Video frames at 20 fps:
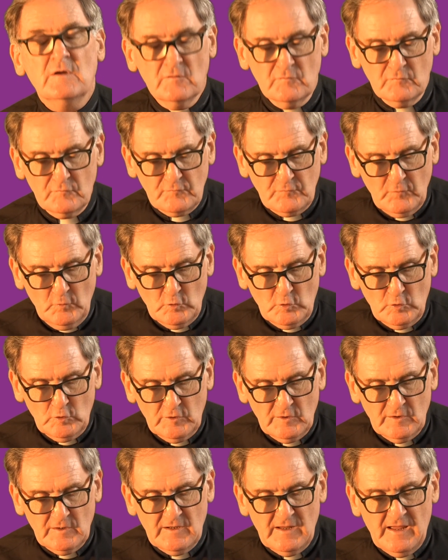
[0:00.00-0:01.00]

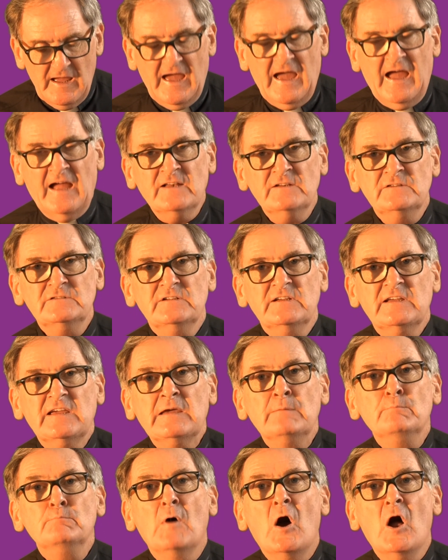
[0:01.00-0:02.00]
full and
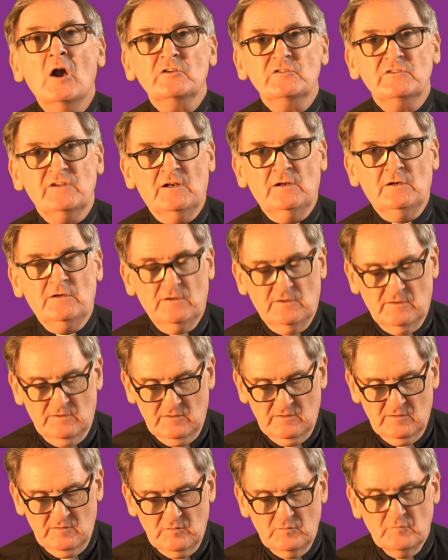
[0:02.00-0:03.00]
immortal,
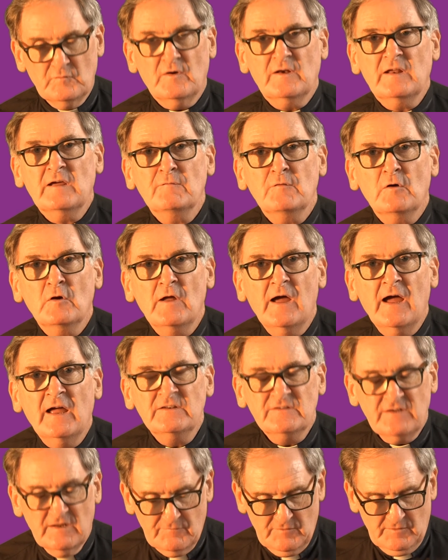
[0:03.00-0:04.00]
forever
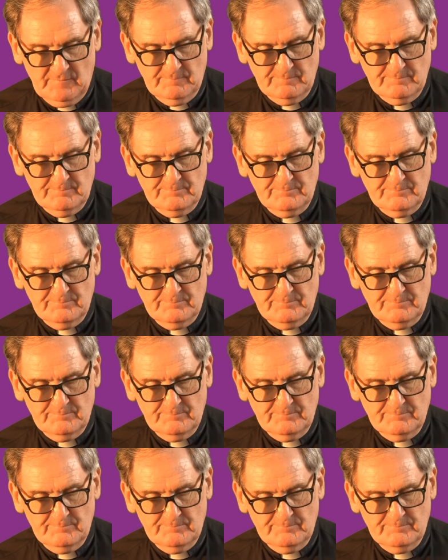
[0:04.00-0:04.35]
and ever.